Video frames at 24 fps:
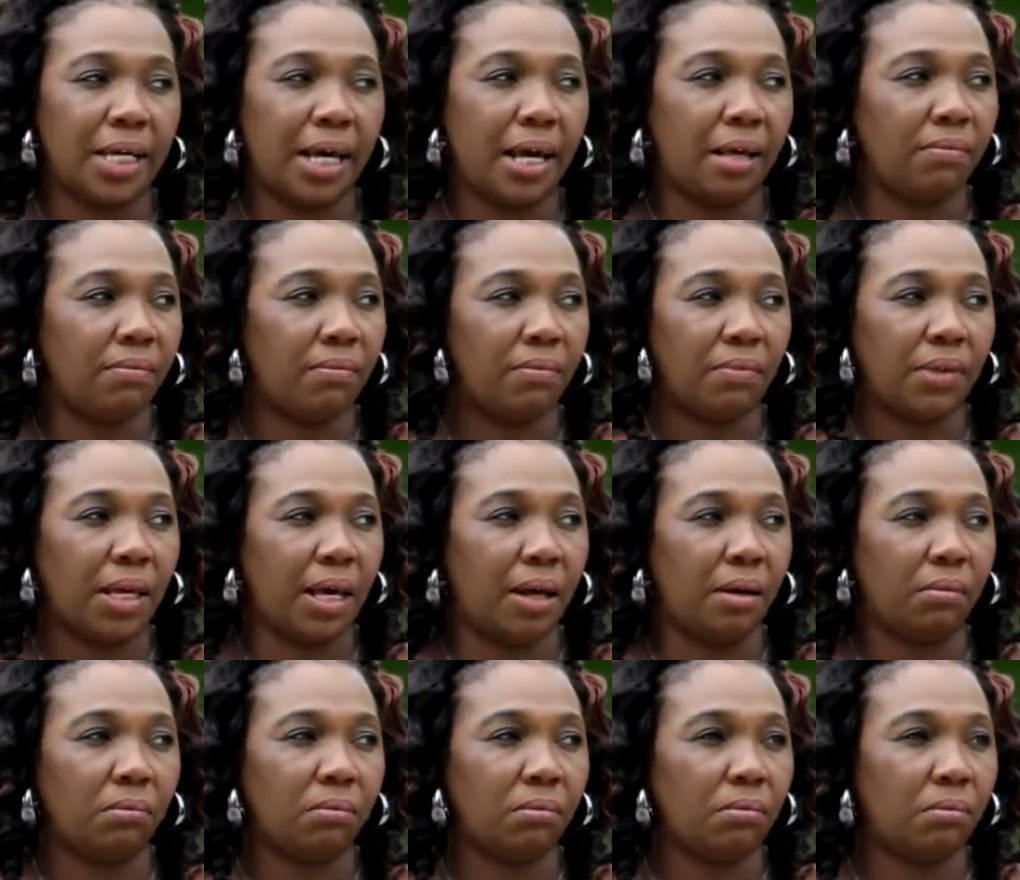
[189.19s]
that
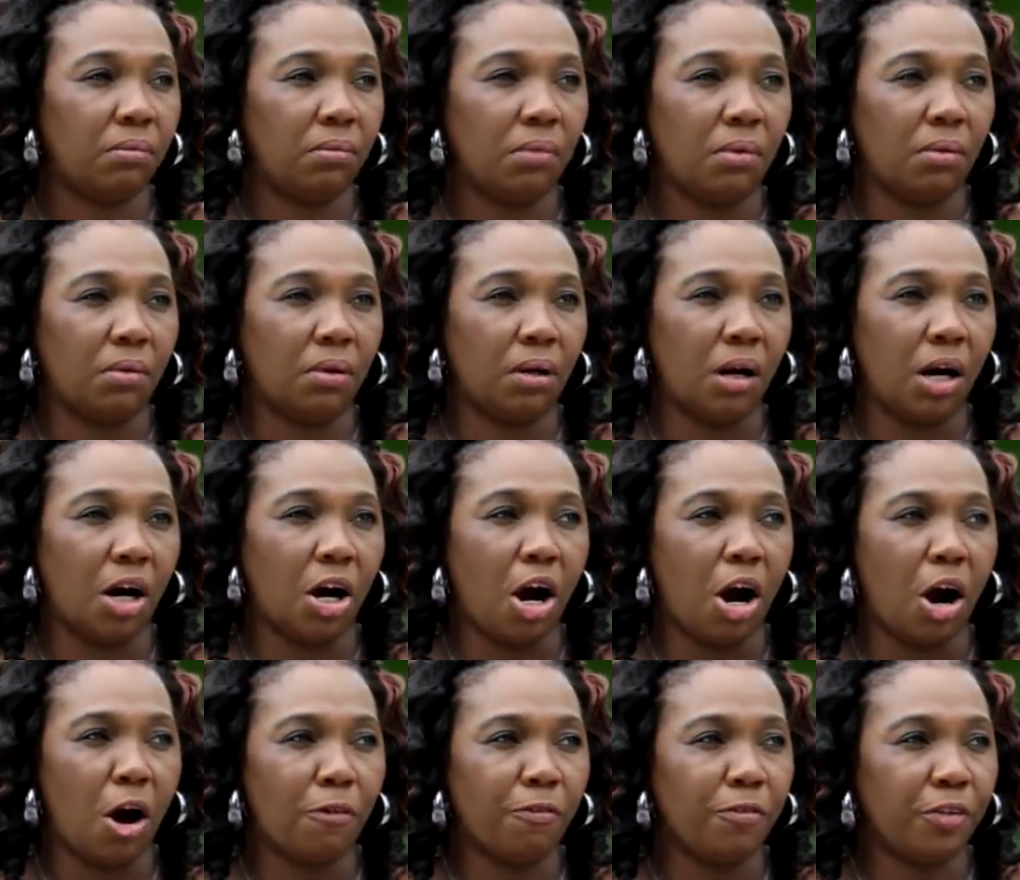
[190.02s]
are
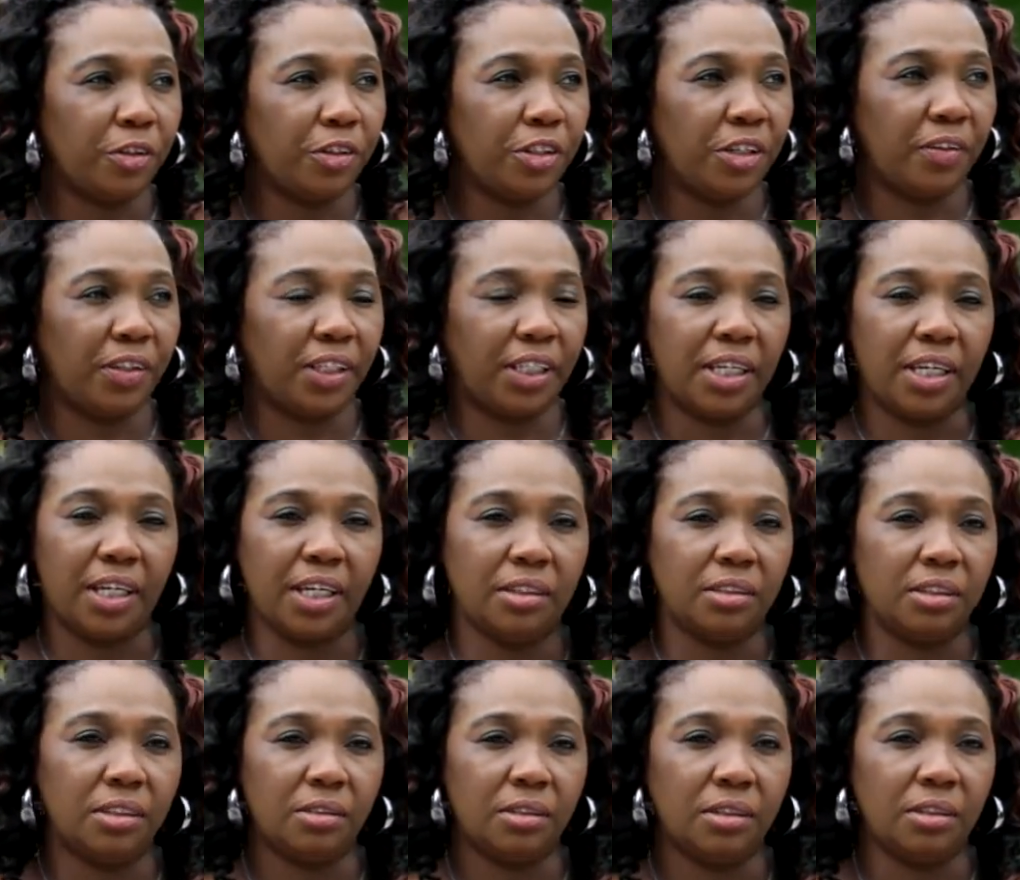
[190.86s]
offered to the
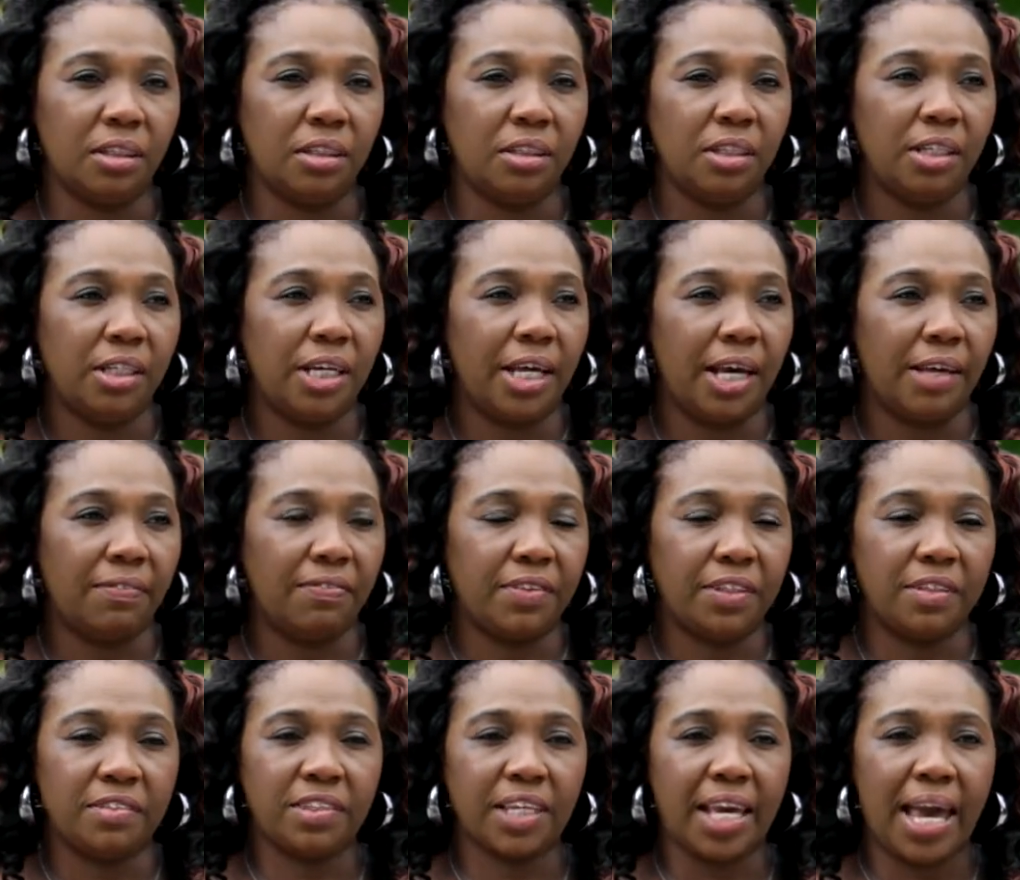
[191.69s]
kids at
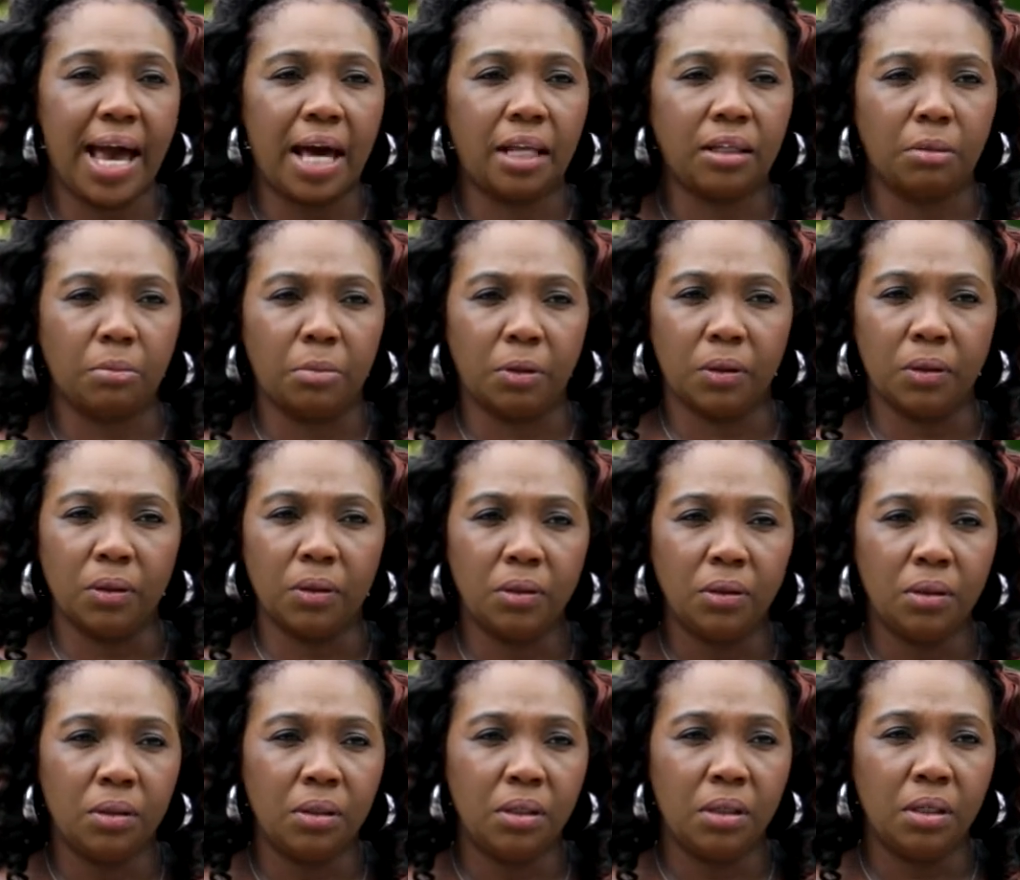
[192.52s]
this caliber.
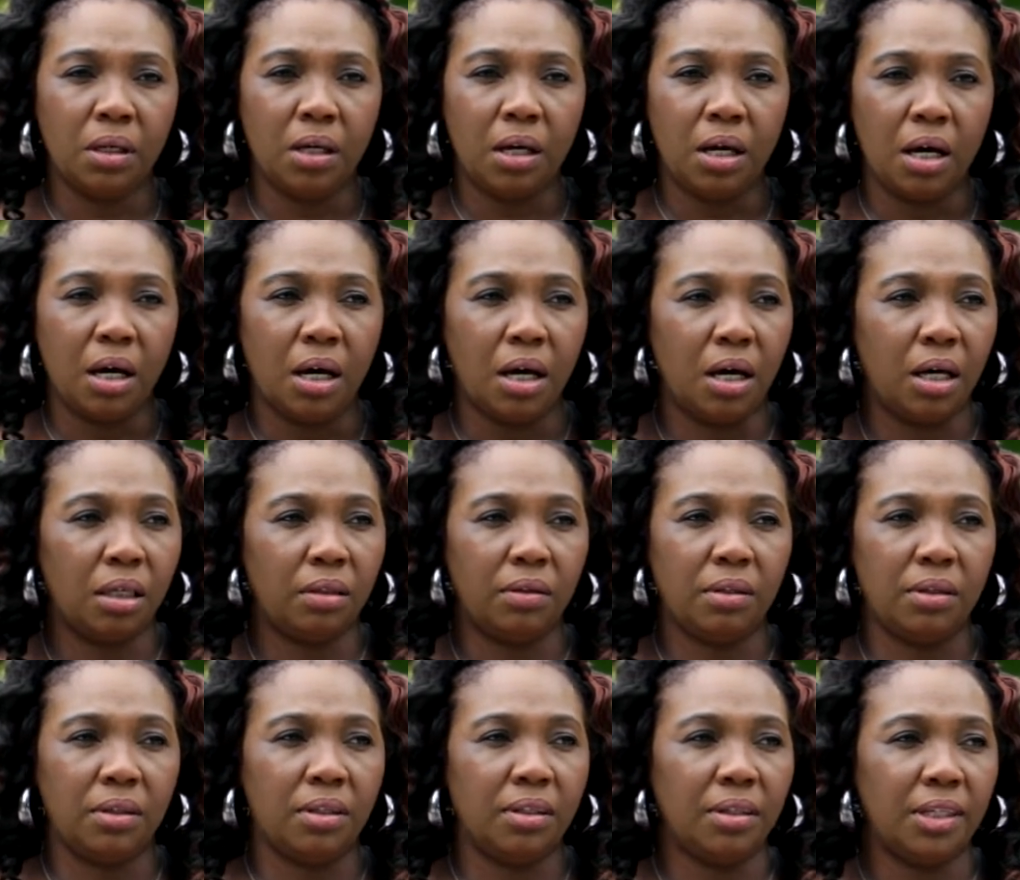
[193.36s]

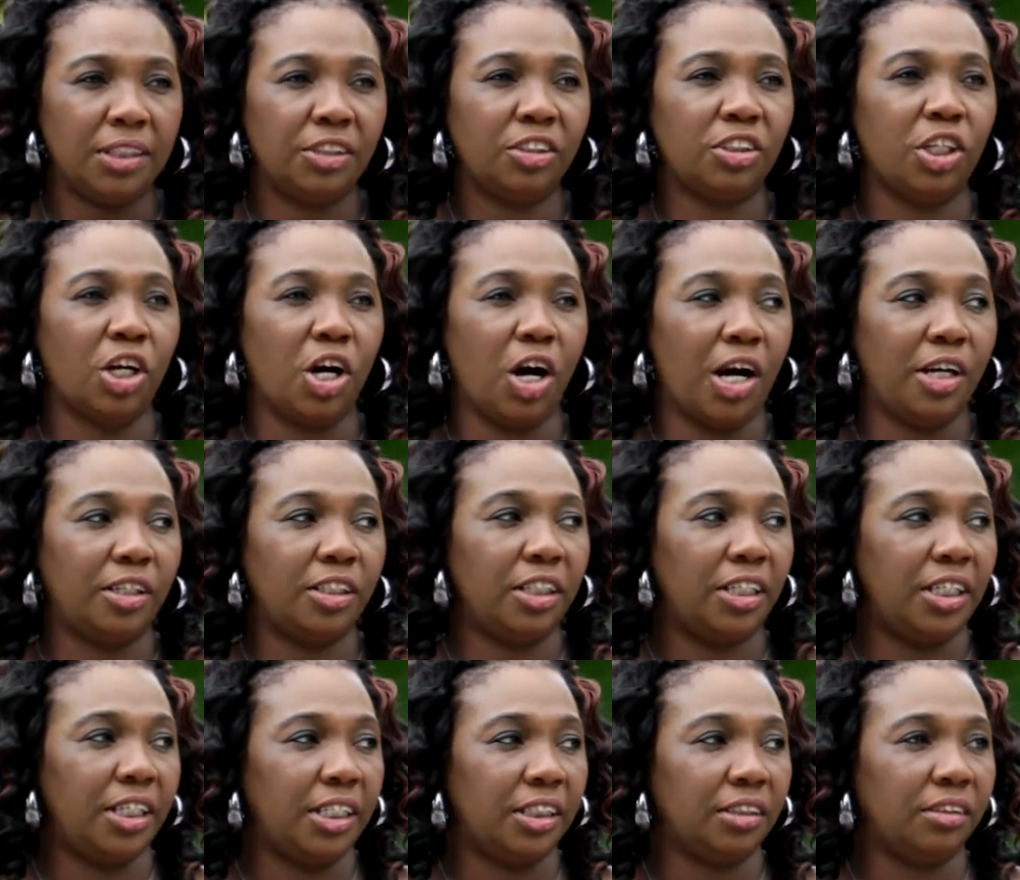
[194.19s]
This
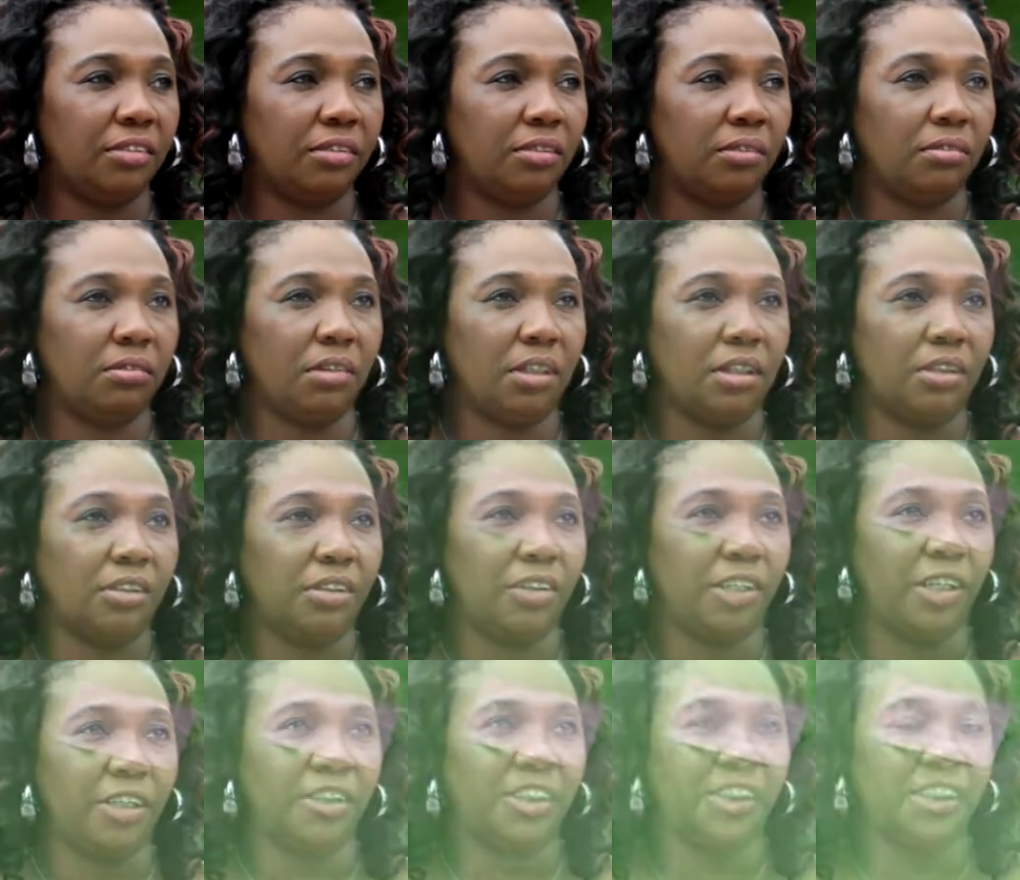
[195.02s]
garden is
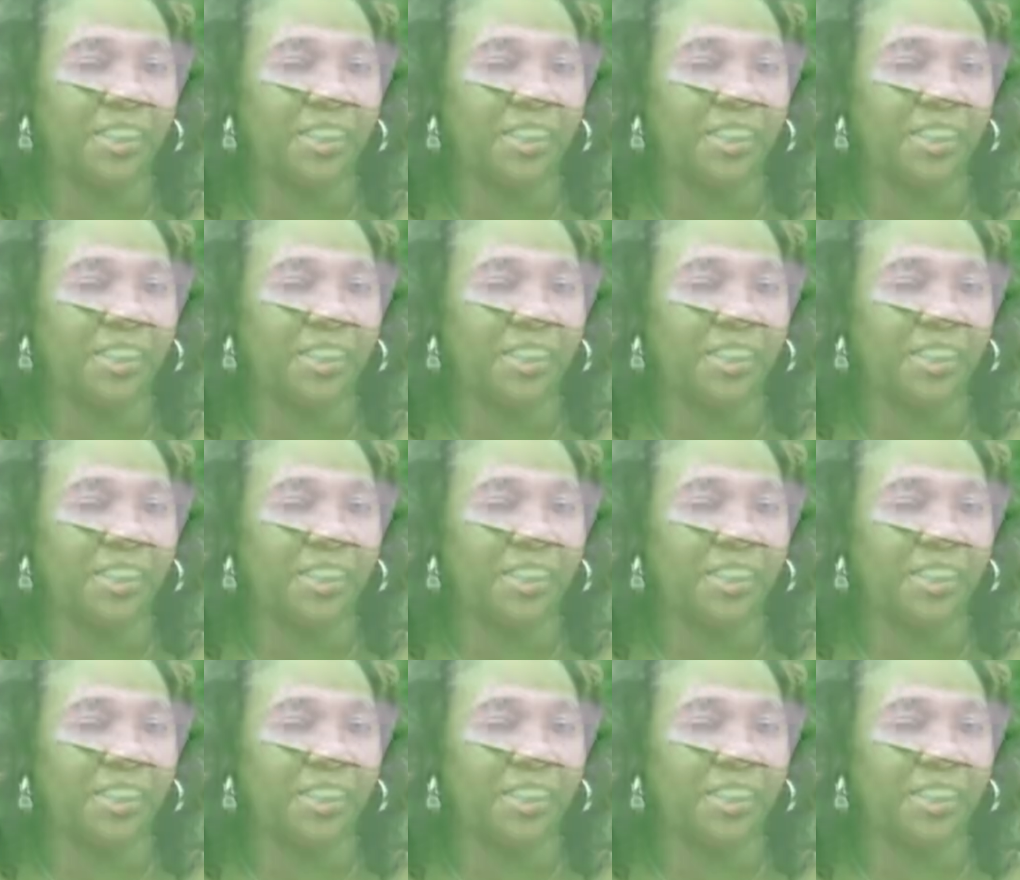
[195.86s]
their